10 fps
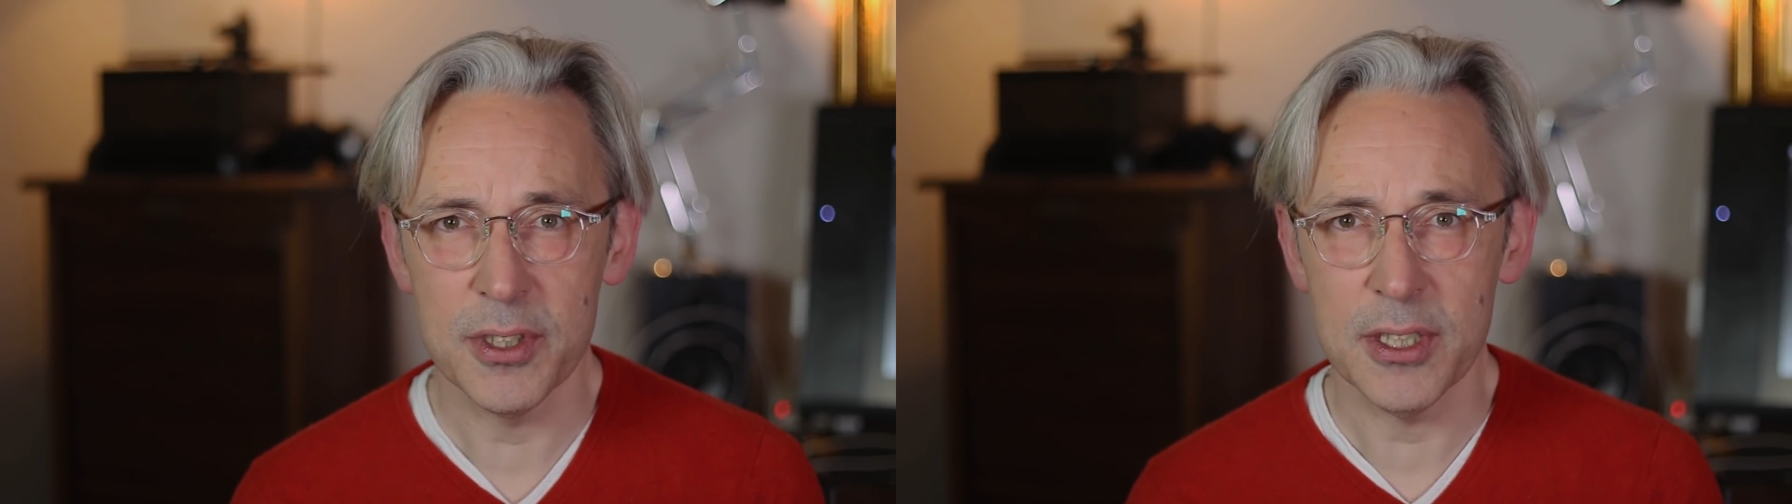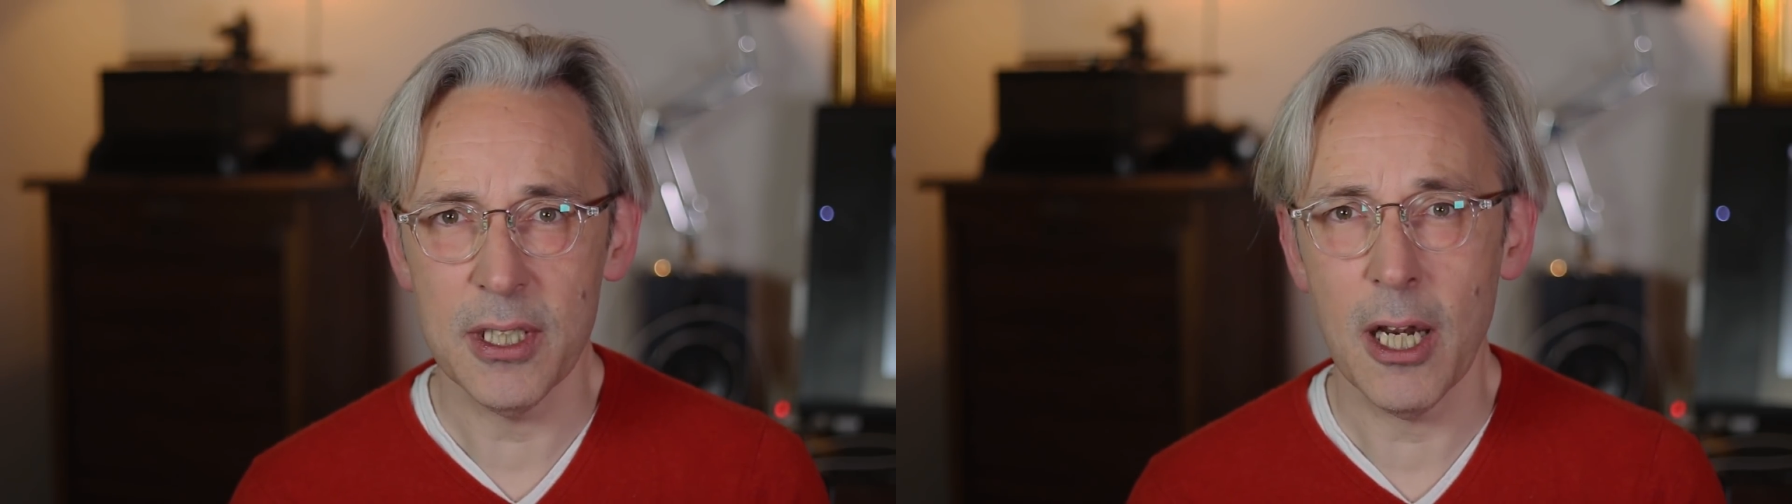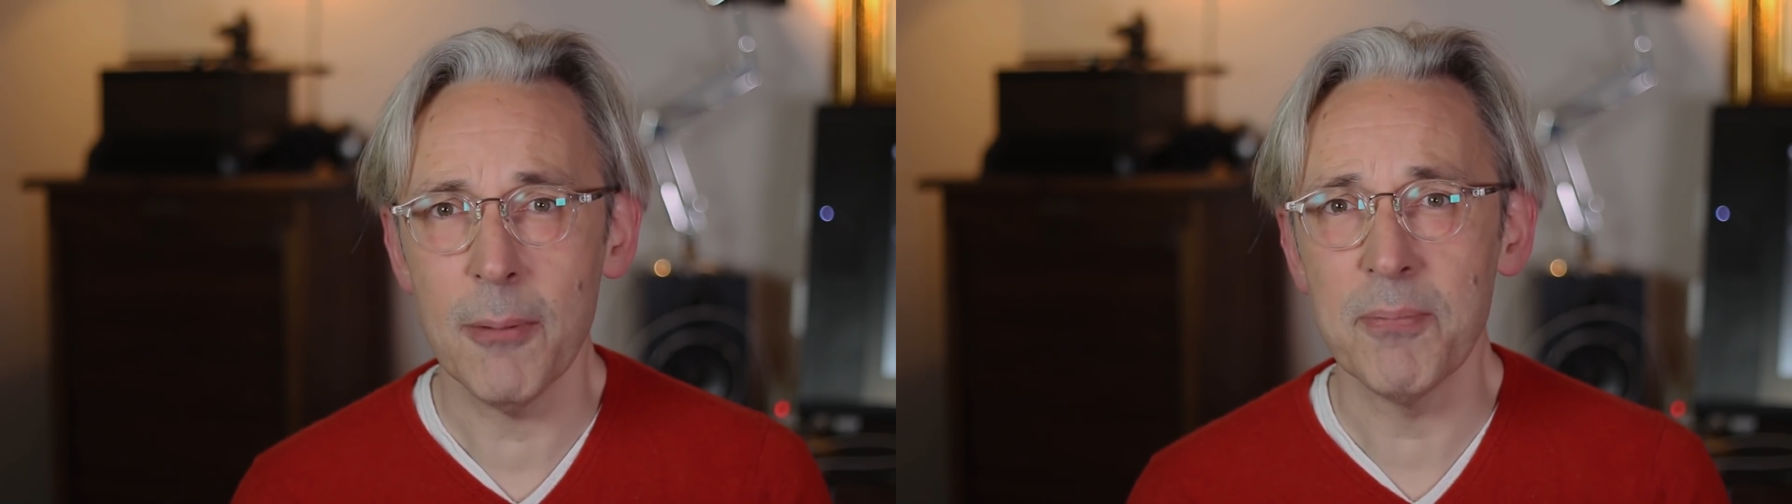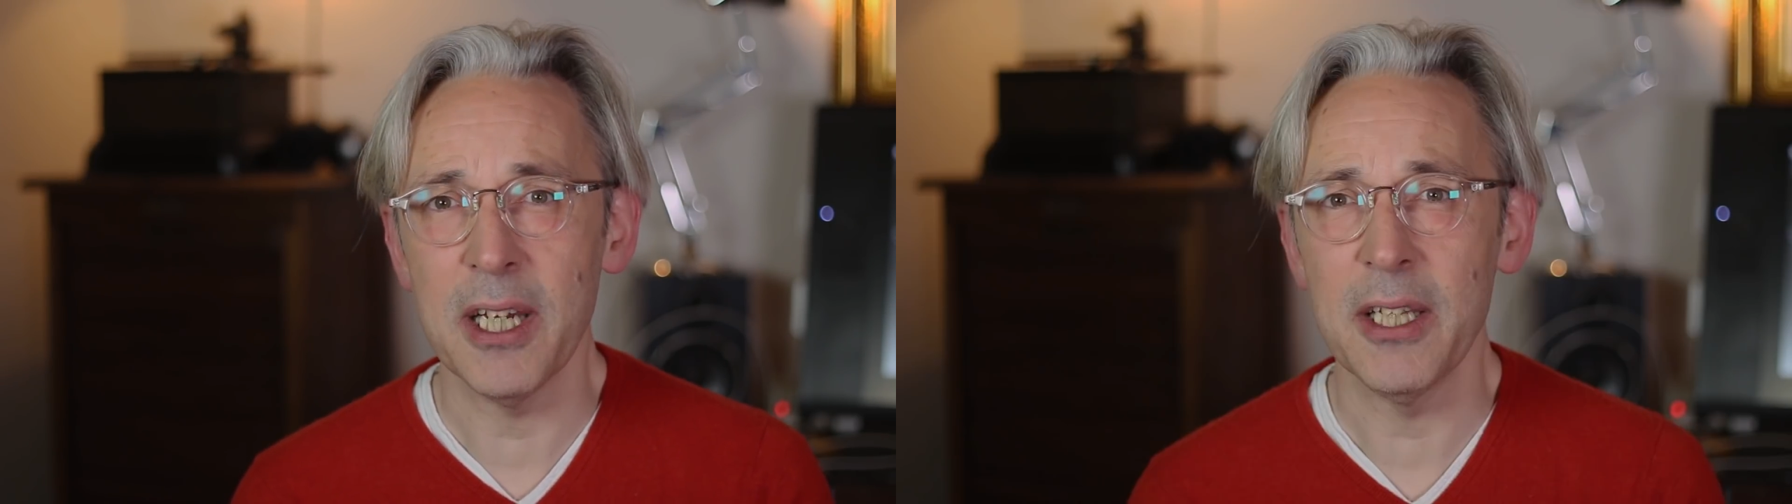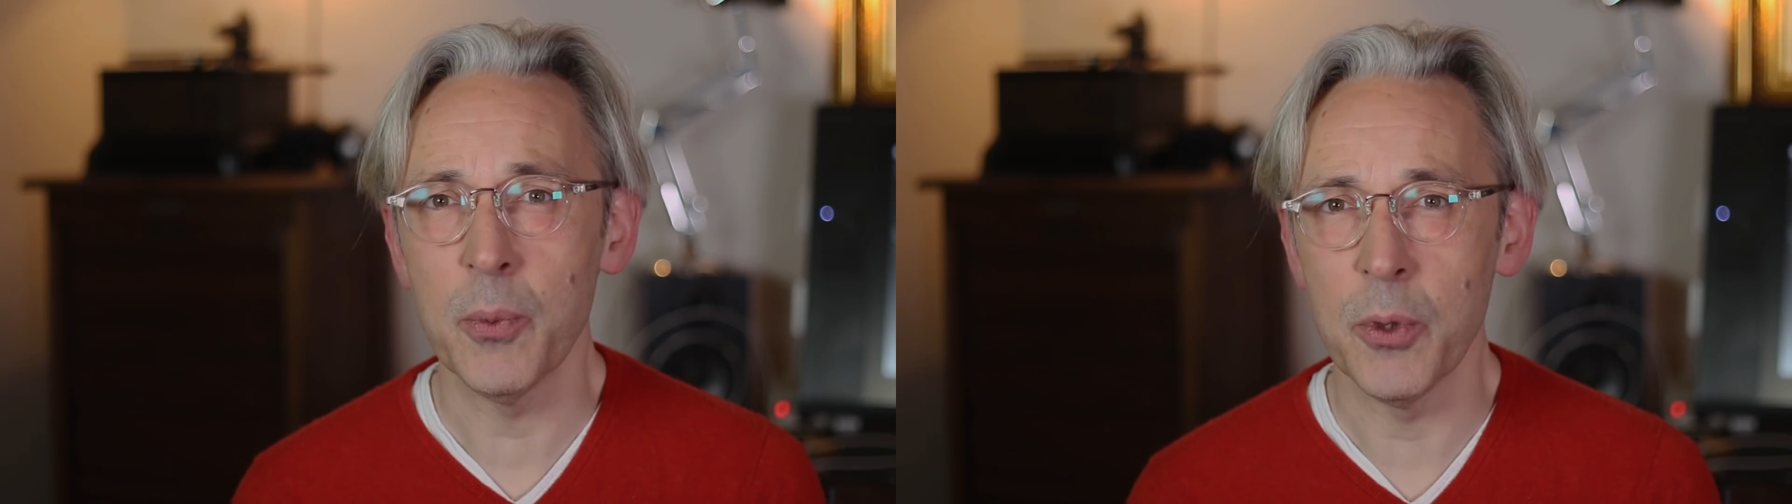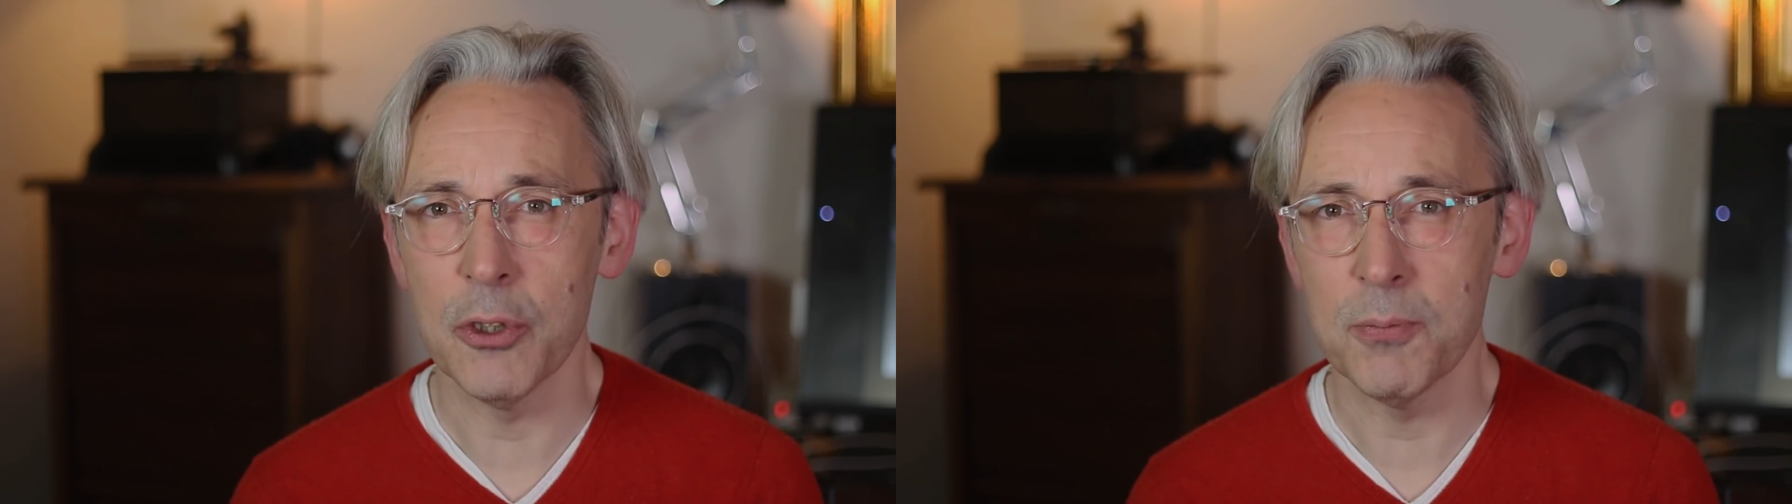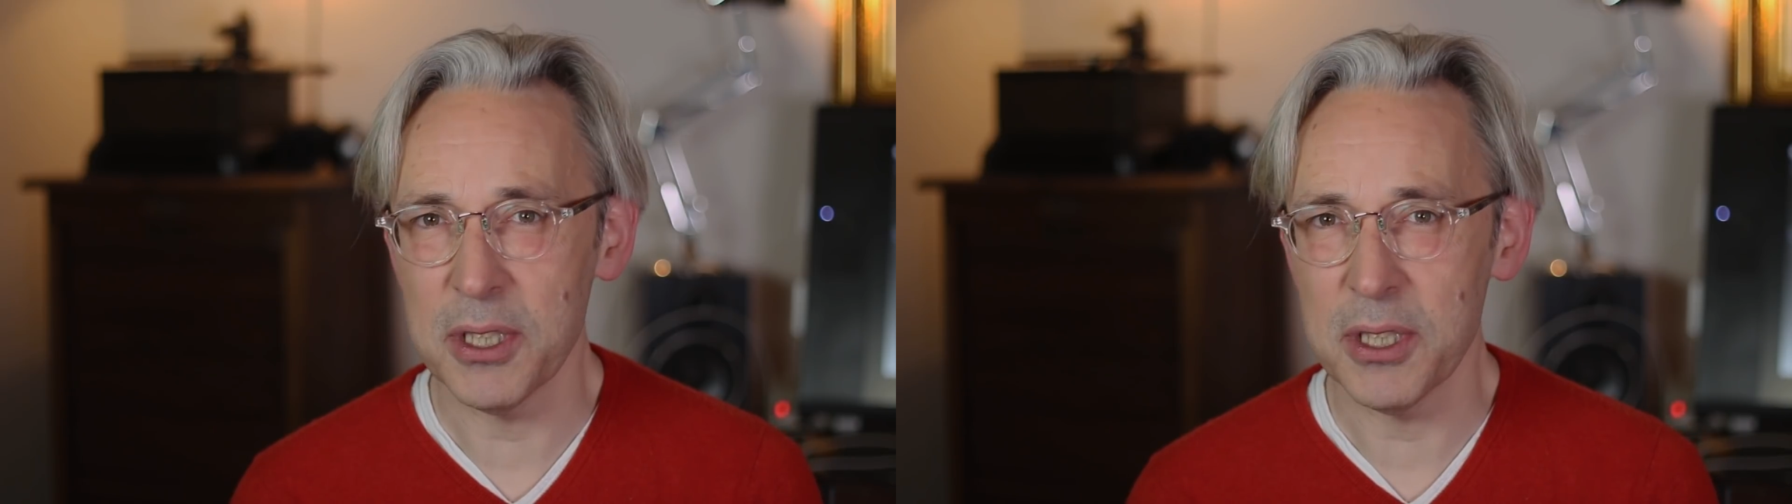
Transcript: the update will